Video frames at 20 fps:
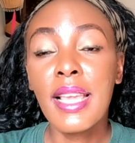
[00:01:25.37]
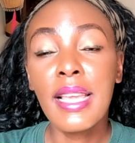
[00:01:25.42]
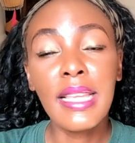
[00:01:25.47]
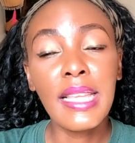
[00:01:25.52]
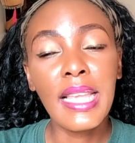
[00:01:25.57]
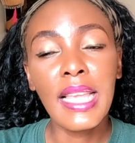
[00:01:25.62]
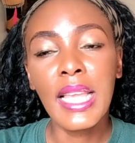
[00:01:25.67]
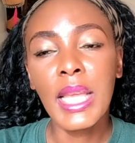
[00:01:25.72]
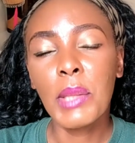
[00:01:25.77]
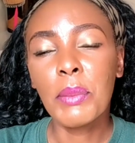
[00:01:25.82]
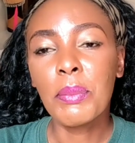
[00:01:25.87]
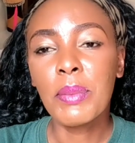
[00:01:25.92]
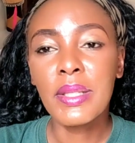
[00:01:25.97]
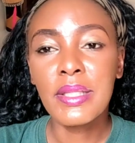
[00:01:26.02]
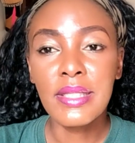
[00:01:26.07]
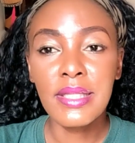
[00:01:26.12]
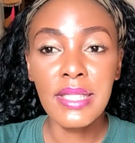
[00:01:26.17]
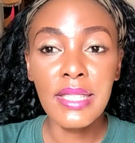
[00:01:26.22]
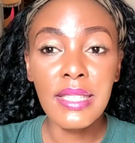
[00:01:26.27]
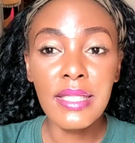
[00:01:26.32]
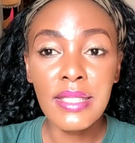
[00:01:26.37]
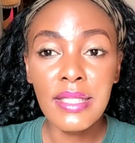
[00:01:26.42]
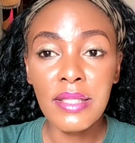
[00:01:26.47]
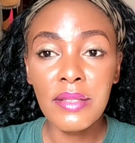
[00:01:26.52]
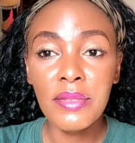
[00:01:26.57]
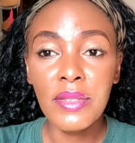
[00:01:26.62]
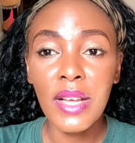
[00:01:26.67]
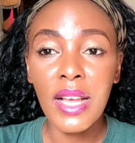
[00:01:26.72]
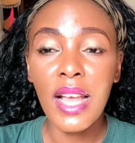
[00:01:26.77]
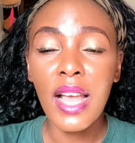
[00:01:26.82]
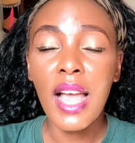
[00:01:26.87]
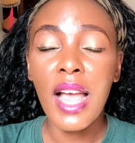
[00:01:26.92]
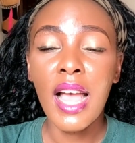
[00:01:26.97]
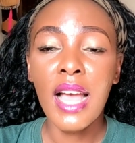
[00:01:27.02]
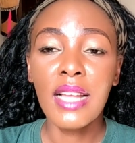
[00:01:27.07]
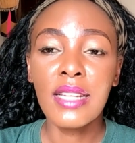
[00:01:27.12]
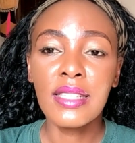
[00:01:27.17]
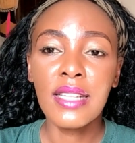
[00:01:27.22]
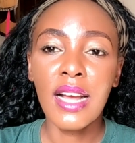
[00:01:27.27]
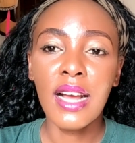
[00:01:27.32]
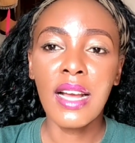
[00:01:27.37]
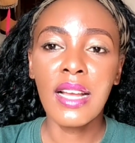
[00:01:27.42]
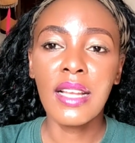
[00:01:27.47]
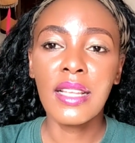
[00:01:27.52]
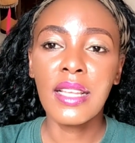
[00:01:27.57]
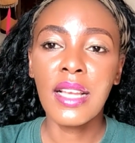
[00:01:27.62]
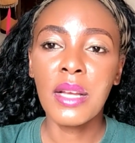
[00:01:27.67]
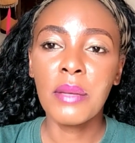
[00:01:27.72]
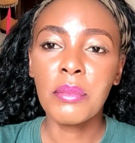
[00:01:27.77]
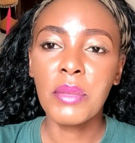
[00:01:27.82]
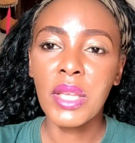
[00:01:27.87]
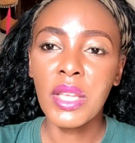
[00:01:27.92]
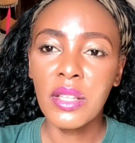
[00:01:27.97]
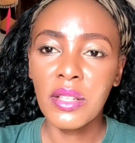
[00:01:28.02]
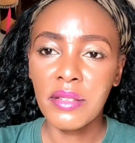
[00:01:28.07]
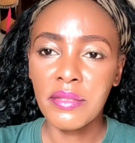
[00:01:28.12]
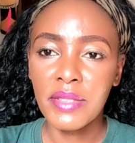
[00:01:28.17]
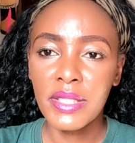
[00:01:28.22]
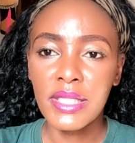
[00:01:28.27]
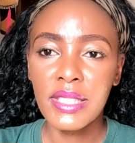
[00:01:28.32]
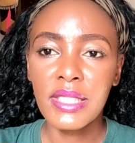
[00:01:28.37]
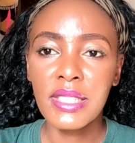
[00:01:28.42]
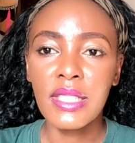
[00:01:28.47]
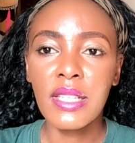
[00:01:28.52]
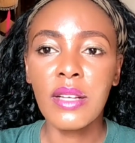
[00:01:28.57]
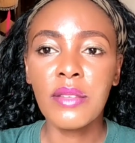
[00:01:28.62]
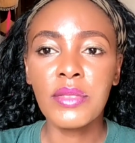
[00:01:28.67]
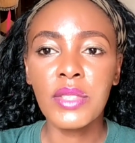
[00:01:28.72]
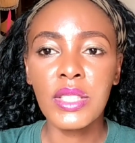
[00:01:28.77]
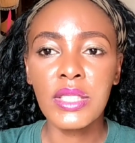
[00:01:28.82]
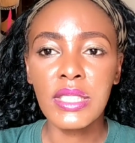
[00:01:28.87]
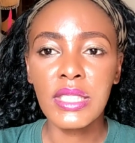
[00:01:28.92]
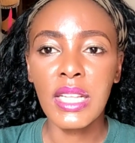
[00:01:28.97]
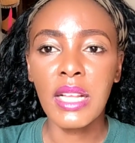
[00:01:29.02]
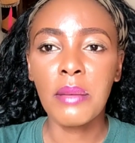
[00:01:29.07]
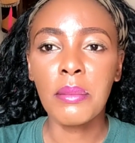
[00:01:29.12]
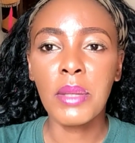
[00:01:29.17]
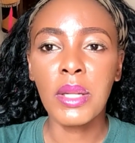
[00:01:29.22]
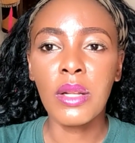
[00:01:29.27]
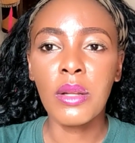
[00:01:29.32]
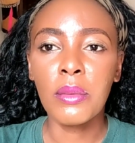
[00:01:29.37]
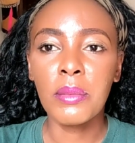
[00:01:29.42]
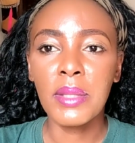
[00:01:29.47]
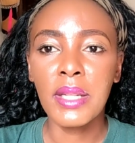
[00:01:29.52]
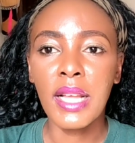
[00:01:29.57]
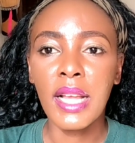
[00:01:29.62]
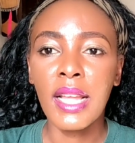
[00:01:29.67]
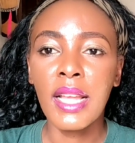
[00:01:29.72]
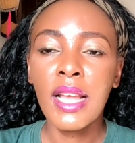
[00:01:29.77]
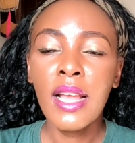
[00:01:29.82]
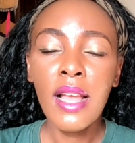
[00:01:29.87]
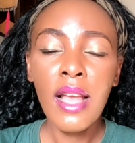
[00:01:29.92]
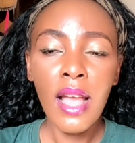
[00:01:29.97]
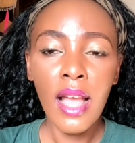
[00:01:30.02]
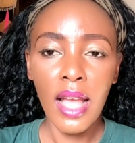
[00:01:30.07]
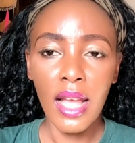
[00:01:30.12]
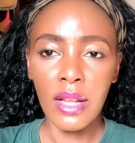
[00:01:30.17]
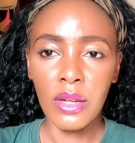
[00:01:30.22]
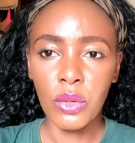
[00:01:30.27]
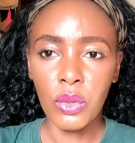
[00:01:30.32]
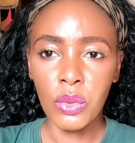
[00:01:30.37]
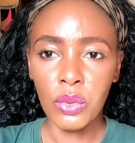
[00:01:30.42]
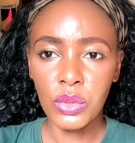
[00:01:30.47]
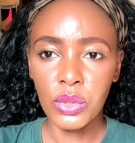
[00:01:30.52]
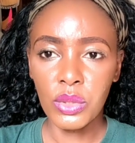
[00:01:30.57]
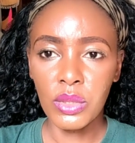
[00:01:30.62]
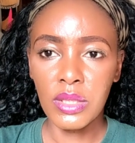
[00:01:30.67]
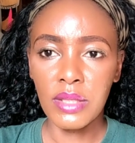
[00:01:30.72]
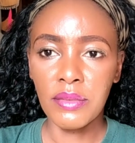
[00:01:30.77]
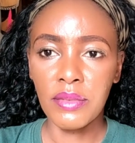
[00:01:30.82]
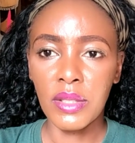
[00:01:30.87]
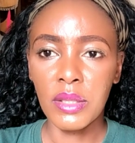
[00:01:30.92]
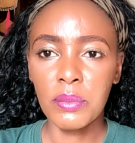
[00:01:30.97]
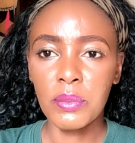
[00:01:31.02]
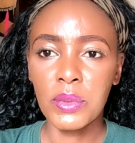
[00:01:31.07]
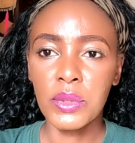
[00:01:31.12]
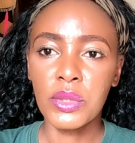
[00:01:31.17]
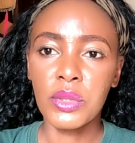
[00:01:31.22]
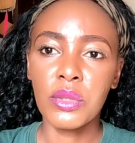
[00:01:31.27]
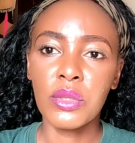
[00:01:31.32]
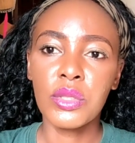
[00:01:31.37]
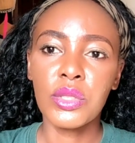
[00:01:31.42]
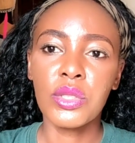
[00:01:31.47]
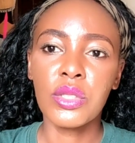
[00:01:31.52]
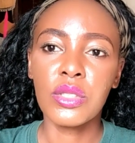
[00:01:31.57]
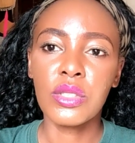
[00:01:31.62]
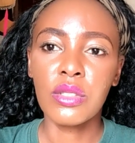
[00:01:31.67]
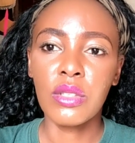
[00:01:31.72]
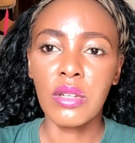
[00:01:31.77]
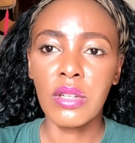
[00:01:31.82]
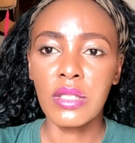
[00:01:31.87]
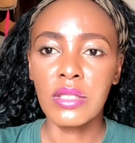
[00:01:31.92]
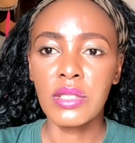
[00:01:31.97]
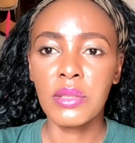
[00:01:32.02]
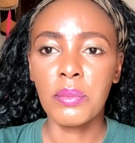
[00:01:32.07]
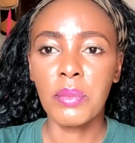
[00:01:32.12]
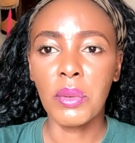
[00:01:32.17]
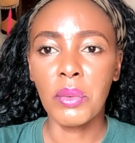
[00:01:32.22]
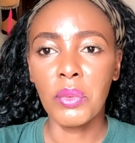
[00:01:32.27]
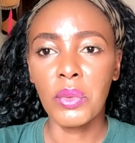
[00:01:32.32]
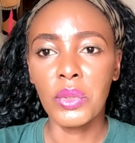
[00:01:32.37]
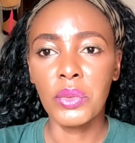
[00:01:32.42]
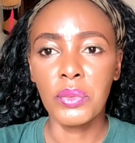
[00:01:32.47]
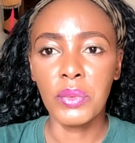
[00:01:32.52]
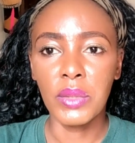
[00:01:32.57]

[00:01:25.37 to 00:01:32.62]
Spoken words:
aka Petite Diva, and I am a University of Nottingham alumni and also a Developing Solutions Scholarship Award